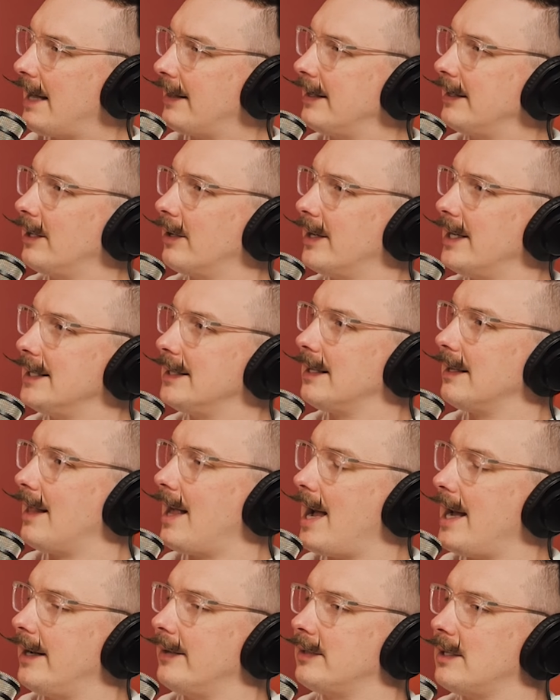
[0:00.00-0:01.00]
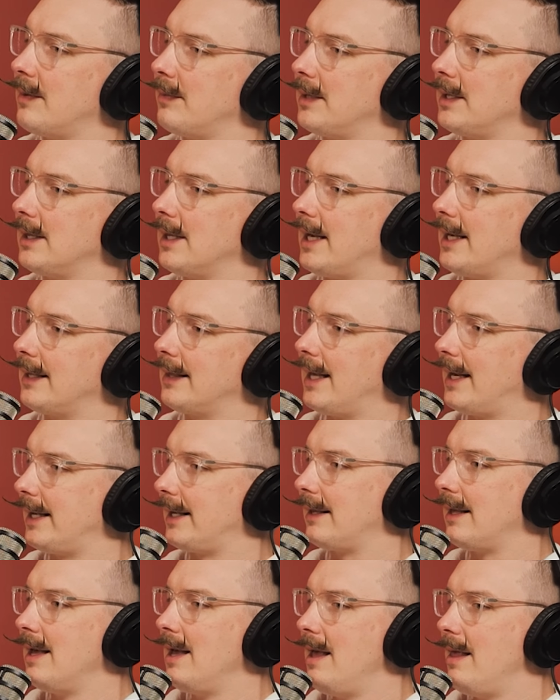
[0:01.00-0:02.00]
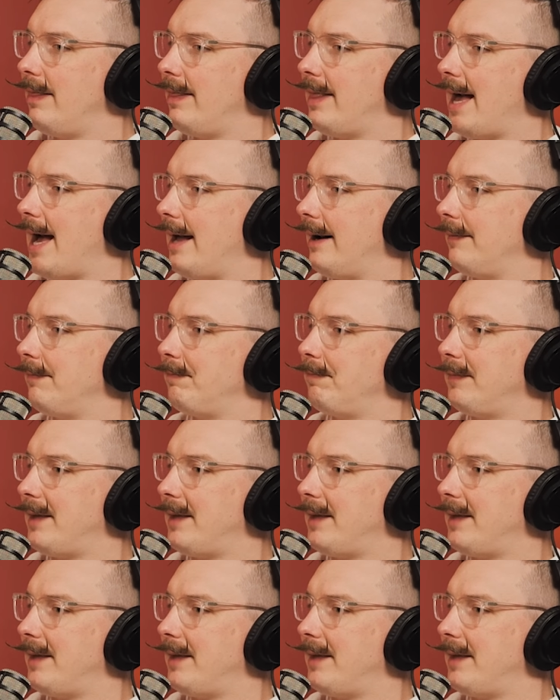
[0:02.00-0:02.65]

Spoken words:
I think there is a line of something like that